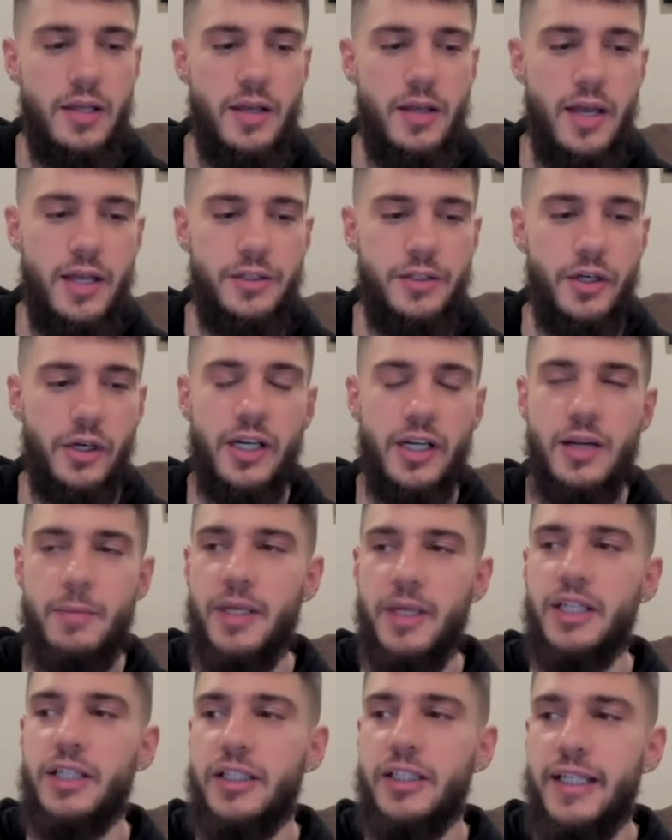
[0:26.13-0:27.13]
You're going to
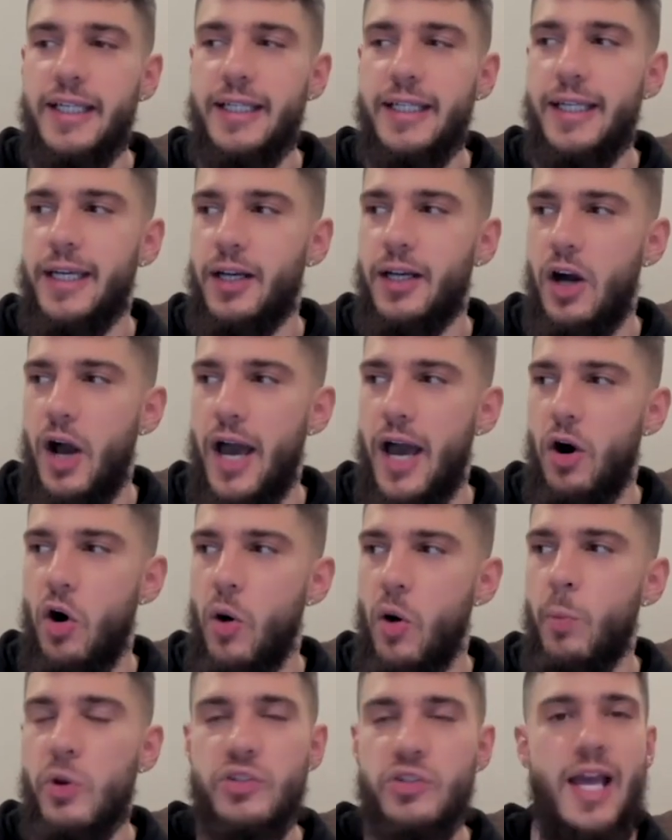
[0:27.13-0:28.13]
be leading at
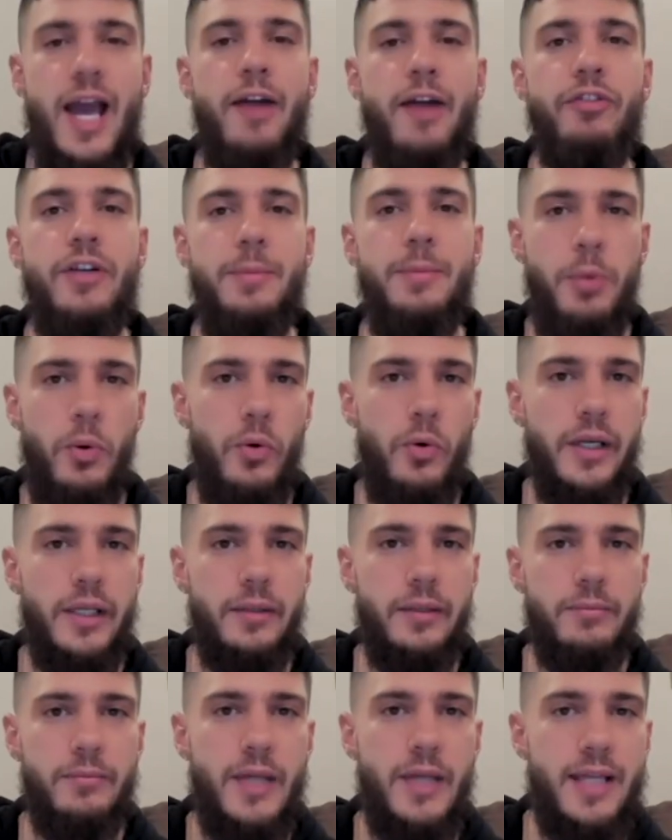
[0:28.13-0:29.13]
almost every point
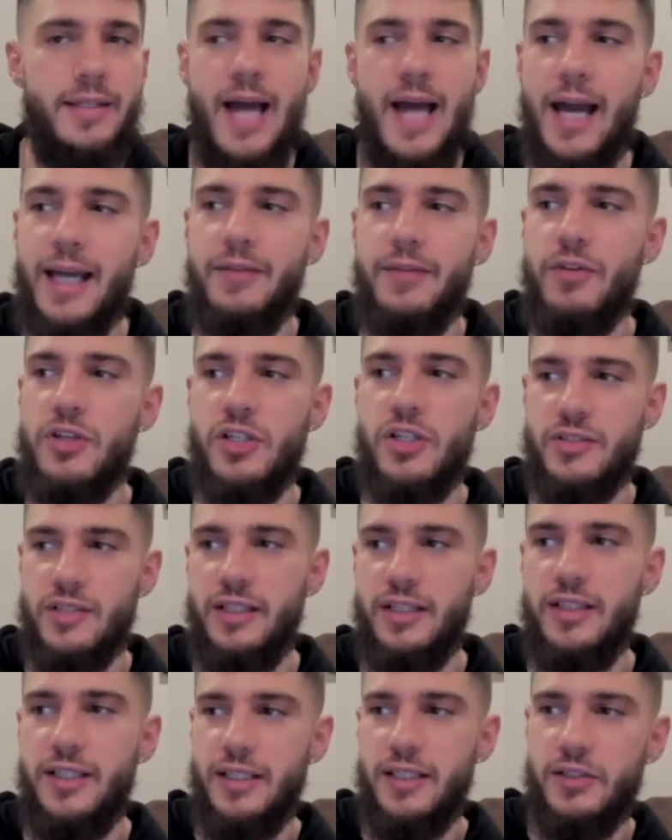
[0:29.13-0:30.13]
and not even just
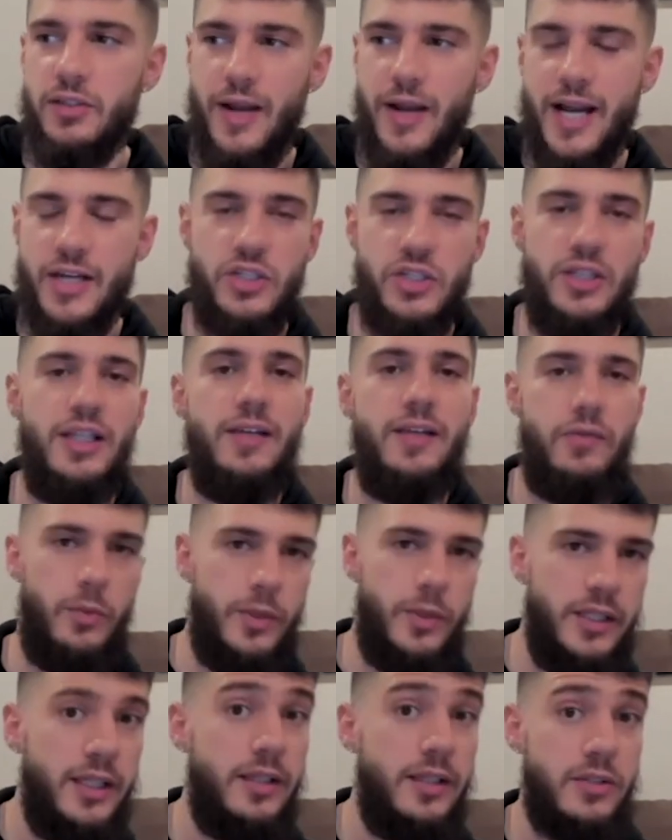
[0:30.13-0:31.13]
in the interaction even
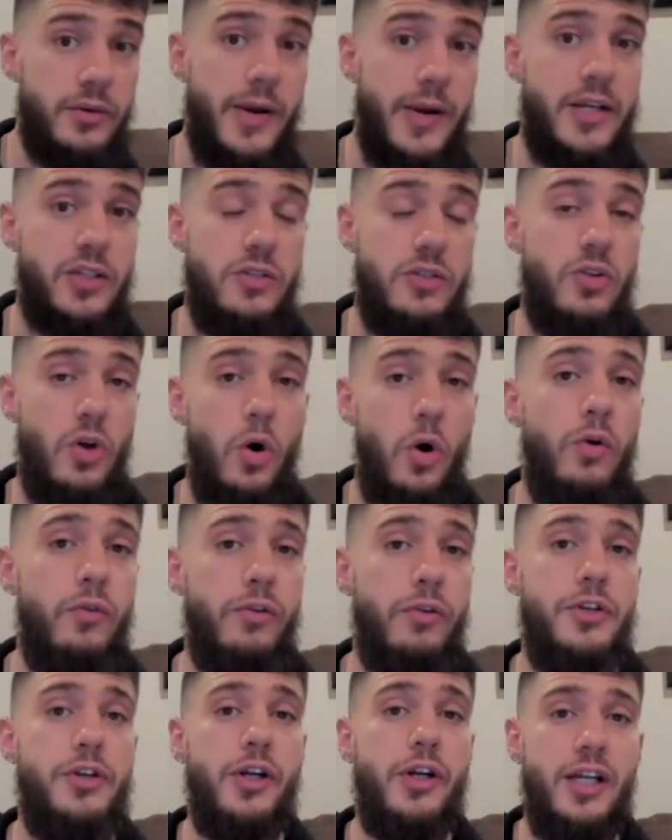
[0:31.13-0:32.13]
when the interaction's over
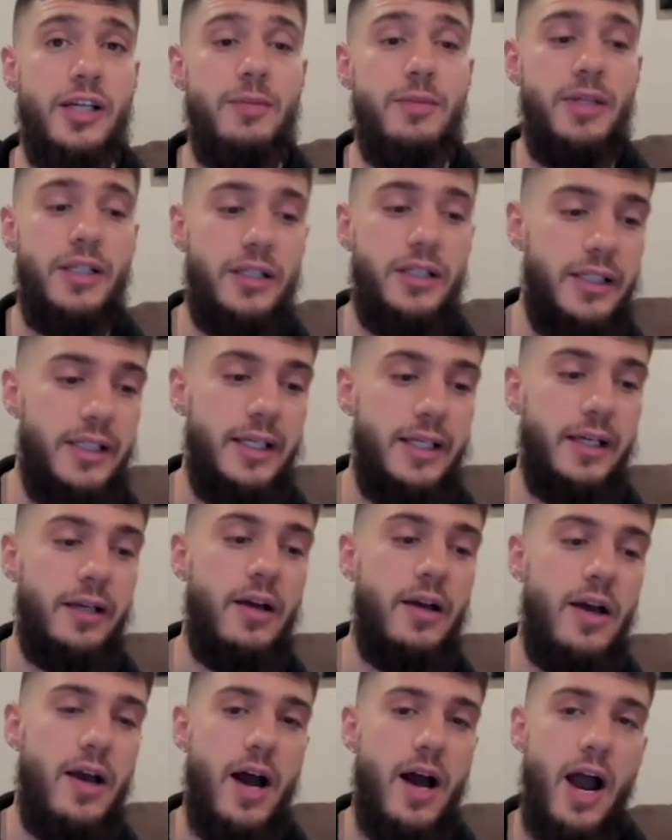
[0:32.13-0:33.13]
you're going to be leading
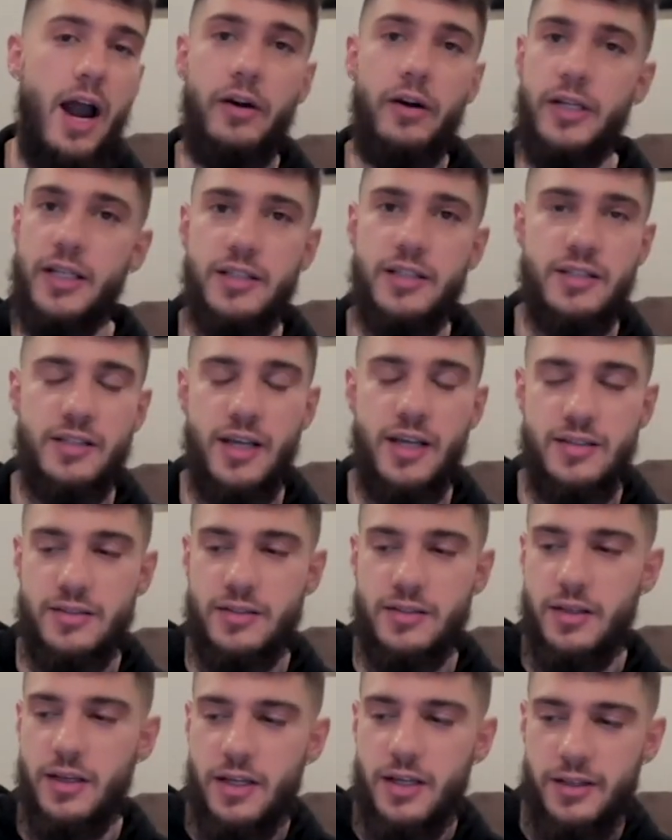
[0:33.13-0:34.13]
i already
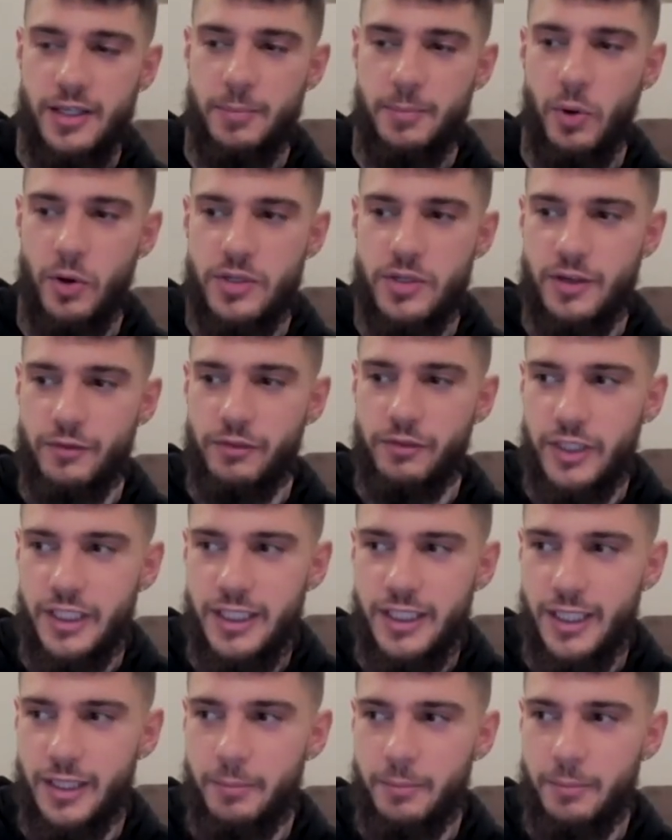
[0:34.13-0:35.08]
discussed the importance of leading